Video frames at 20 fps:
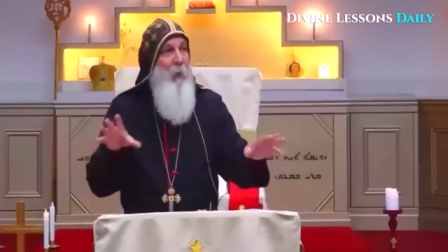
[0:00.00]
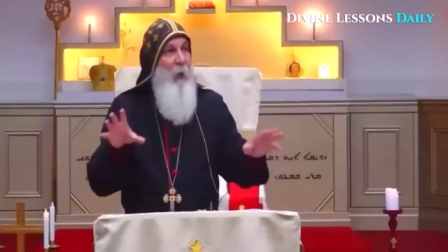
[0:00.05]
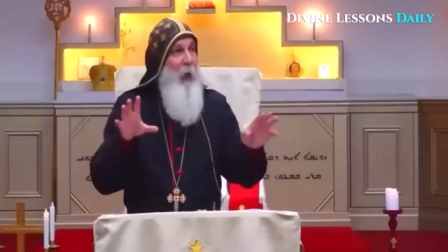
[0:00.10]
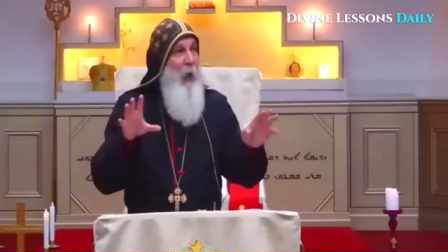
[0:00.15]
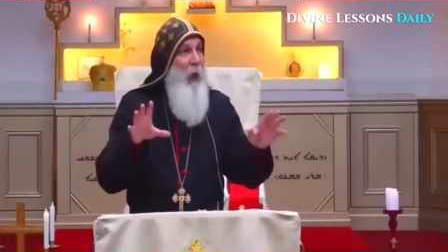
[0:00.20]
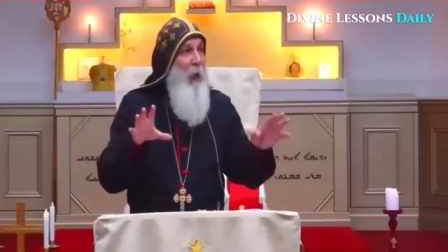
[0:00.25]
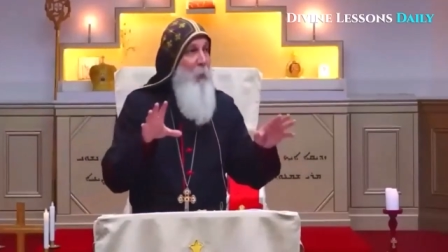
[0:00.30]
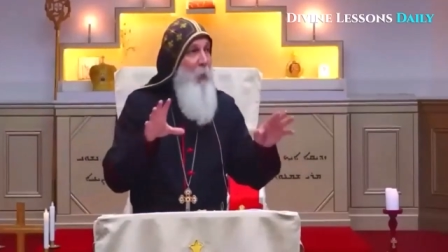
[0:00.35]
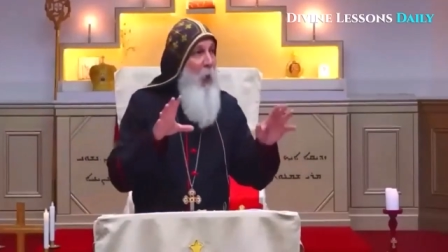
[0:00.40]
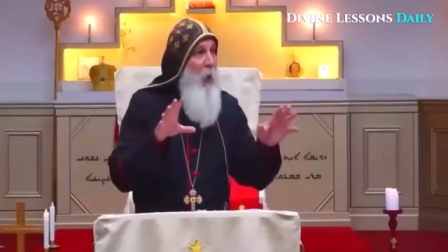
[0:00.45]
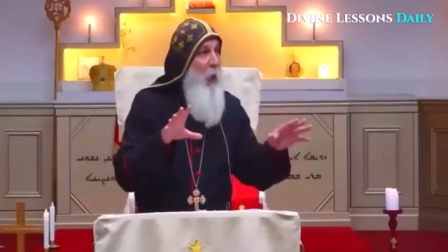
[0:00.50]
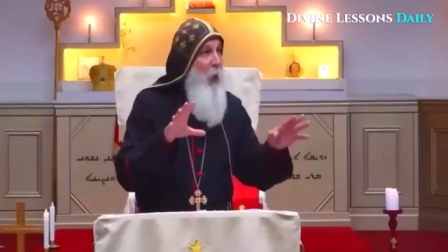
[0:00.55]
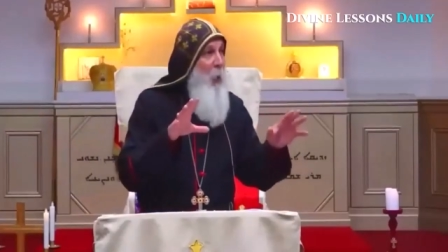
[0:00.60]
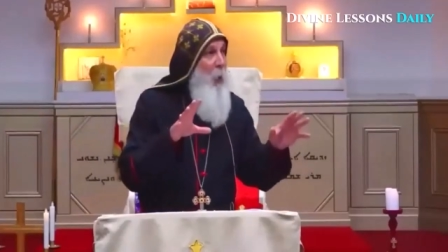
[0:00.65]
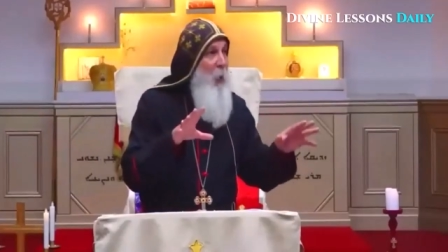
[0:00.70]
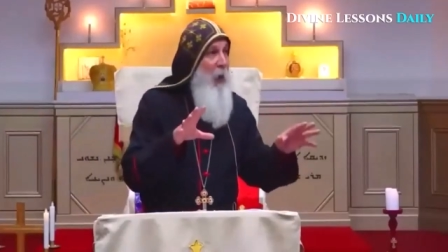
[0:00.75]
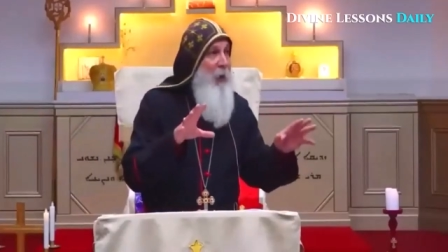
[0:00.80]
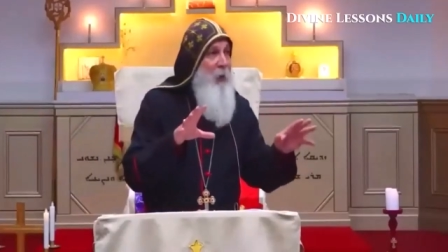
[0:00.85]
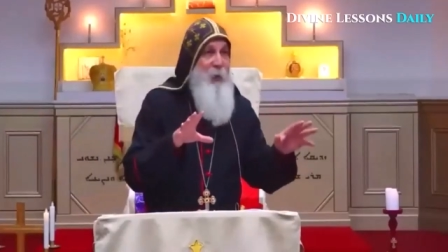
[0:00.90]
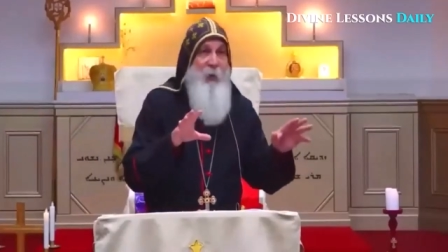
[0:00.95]
I am
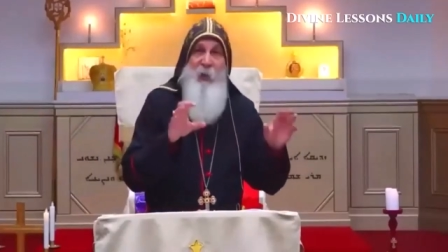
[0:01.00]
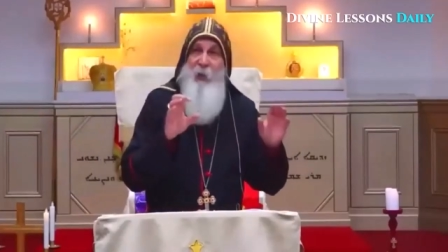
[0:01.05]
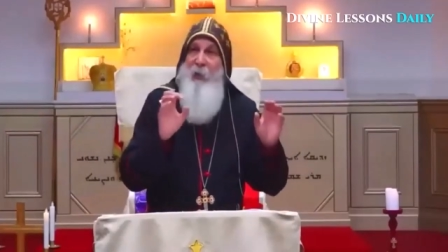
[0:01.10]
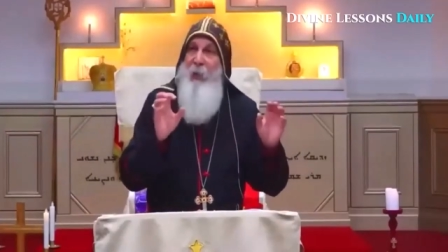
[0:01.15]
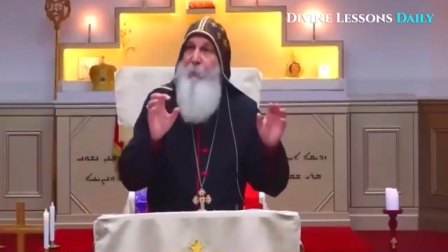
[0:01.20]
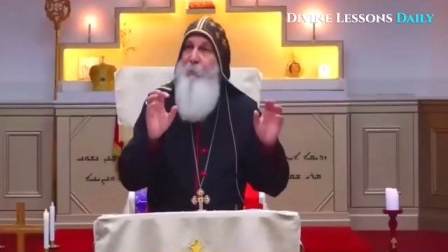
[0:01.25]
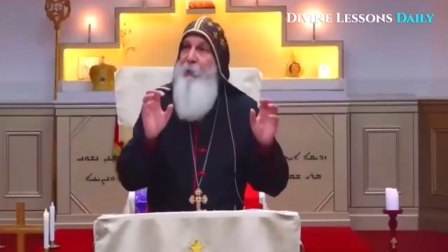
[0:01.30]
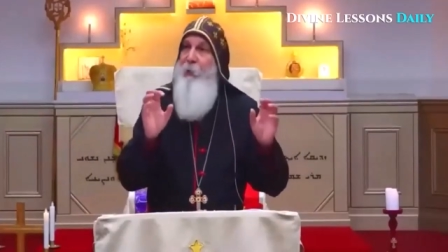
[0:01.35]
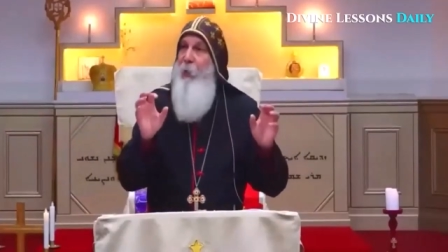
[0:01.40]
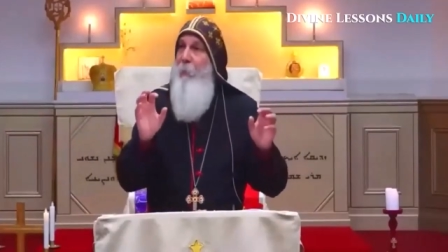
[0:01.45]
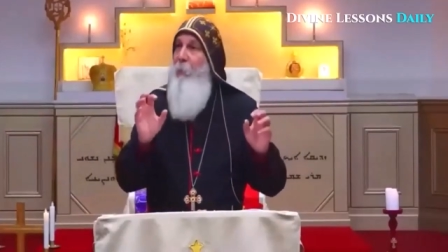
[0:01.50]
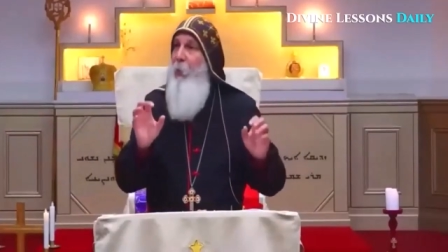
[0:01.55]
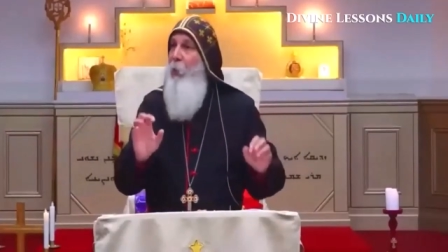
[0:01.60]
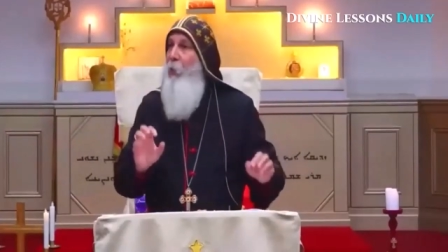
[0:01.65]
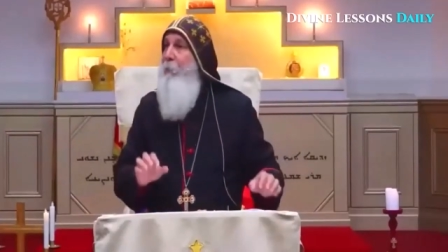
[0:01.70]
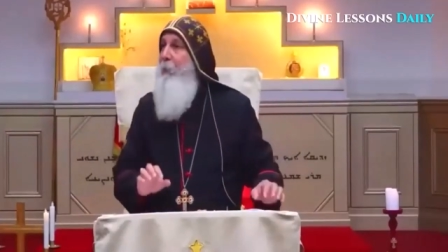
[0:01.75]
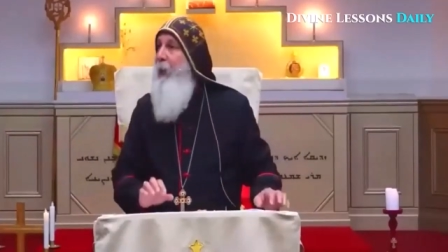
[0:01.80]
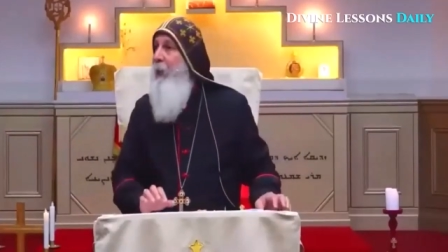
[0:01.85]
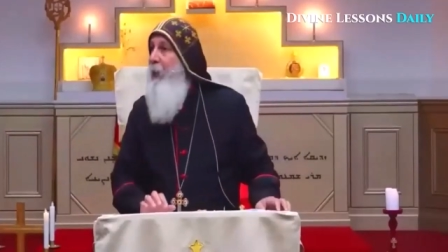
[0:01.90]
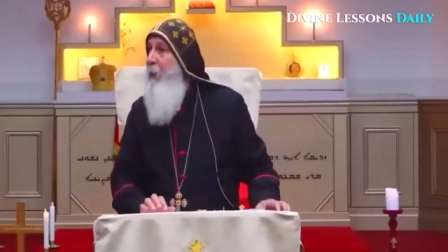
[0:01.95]
always susceptible
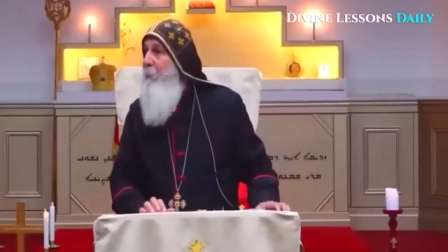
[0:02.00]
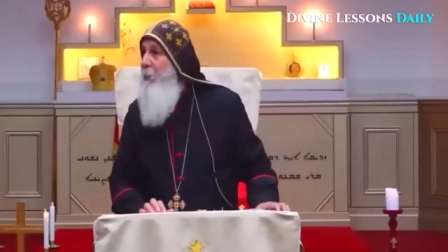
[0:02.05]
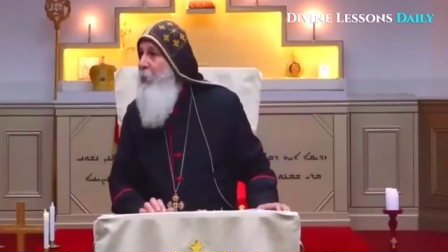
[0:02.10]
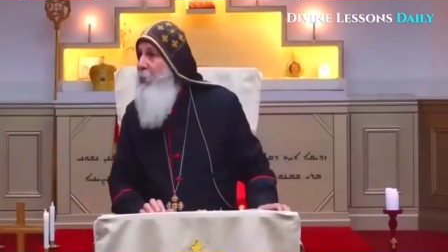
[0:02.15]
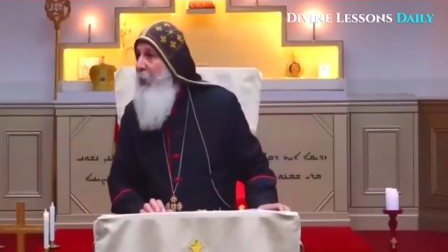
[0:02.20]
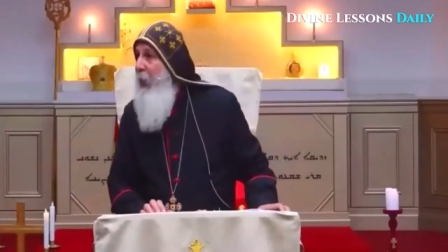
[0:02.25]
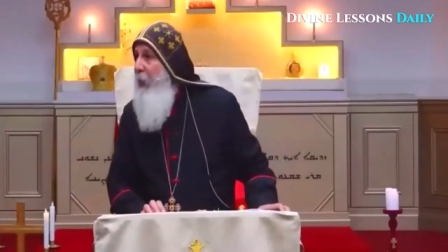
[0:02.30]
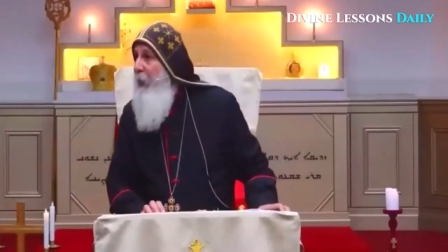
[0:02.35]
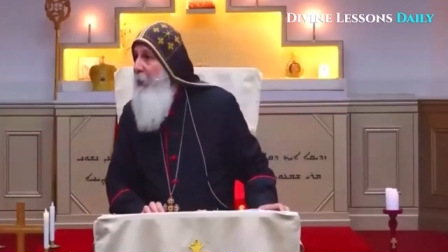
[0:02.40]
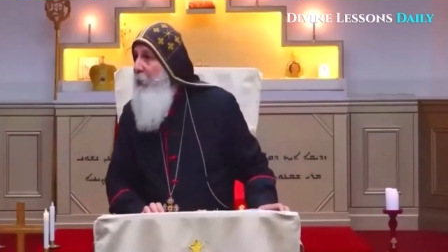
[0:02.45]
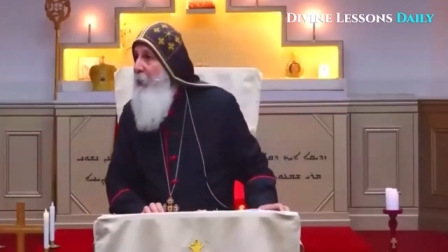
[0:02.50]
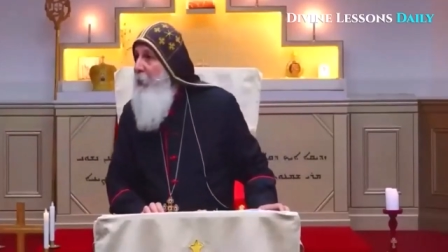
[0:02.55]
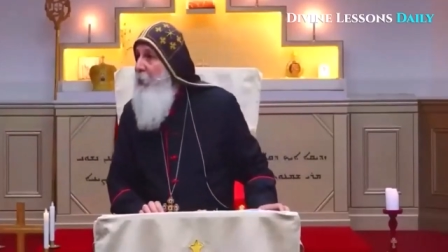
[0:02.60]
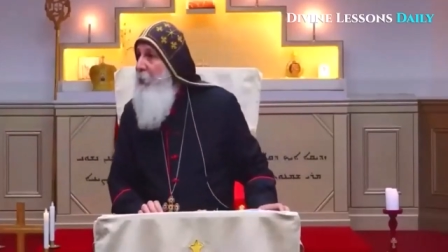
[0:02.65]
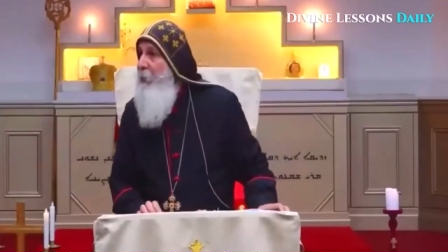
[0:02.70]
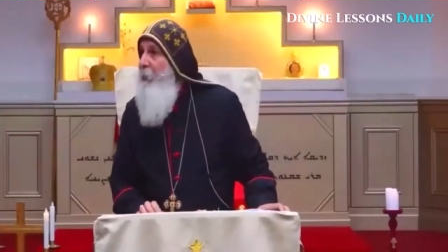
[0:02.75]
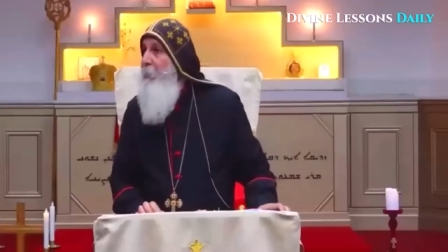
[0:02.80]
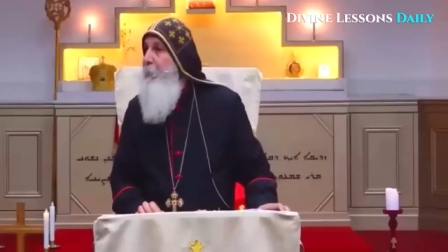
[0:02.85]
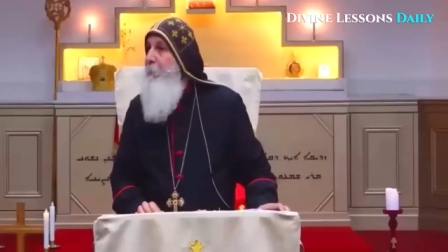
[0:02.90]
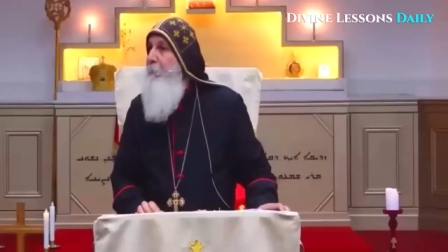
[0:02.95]
to making
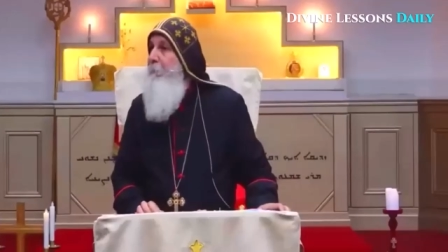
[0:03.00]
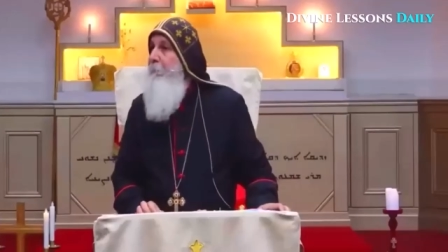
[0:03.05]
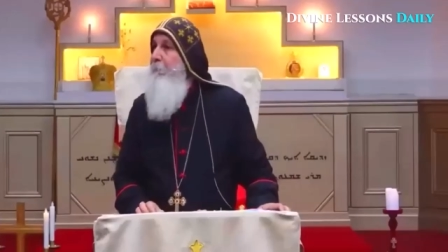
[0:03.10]
mistakes.